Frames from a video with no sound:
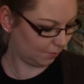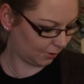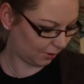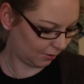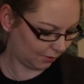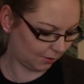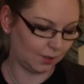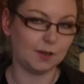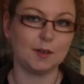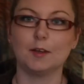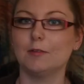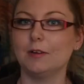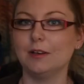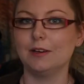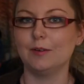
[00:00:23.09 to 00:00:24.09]
but it's
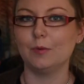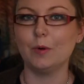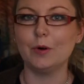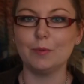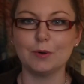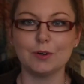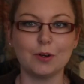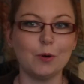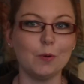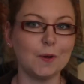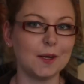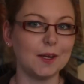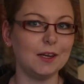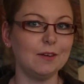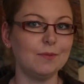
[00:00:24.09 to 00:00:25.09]
really warm and
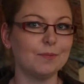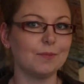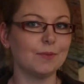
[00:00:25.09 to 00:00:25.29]
cozy.